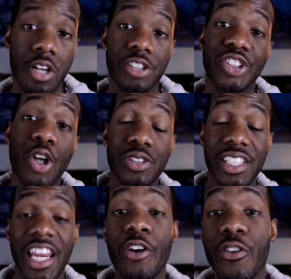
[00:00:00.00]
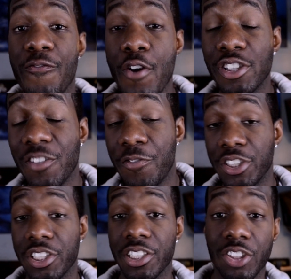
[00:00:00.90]
So today on our first
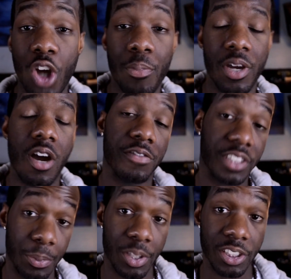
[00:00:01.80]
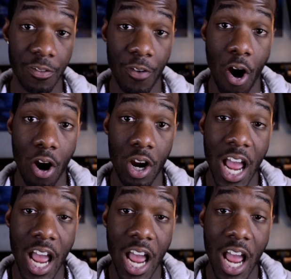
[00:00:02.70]
official installment of Simply Sevaar,